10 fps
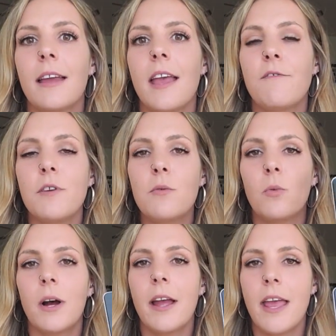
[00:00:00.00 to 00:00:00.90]
if you
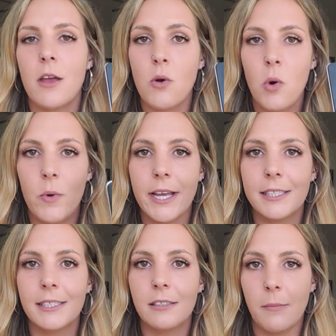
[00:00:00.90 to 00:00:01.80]
want a quick
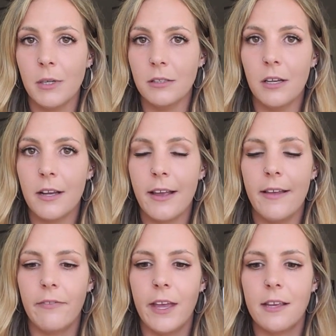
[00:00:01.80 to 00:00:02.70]
summer look
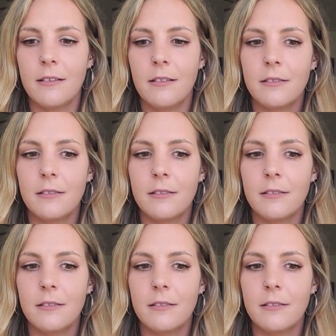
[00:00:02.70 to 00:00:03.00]
and like